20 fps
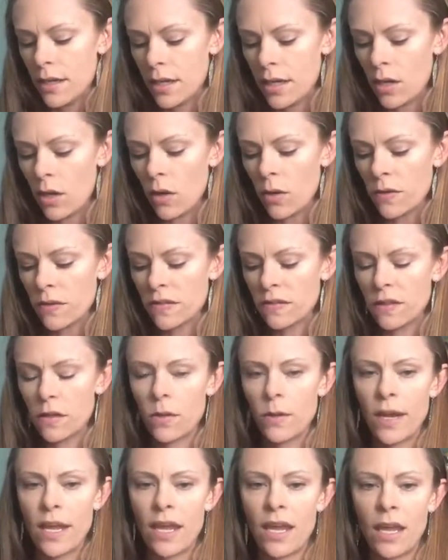And
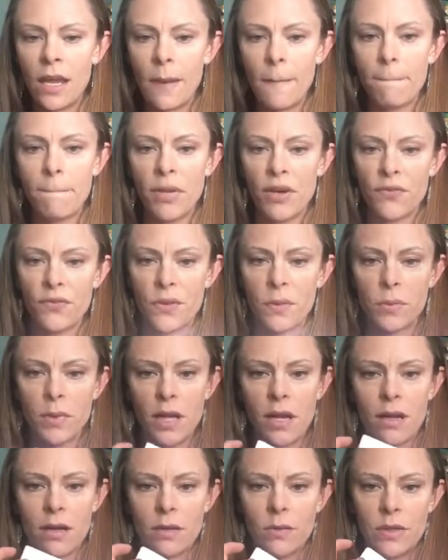also a buffer
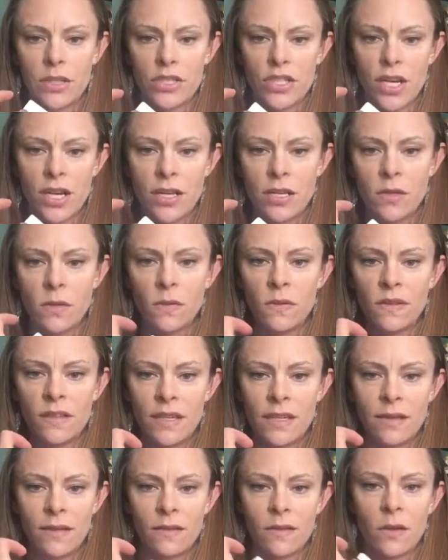block, which I use
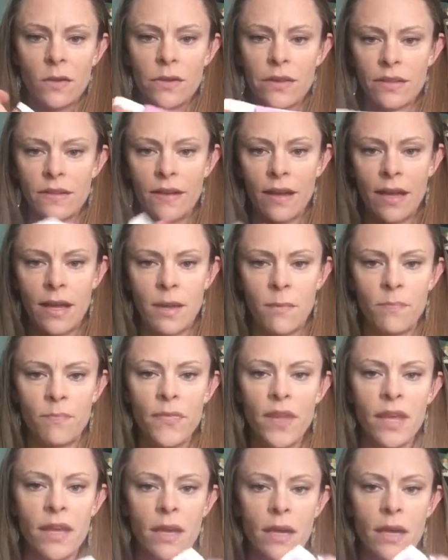these all the time,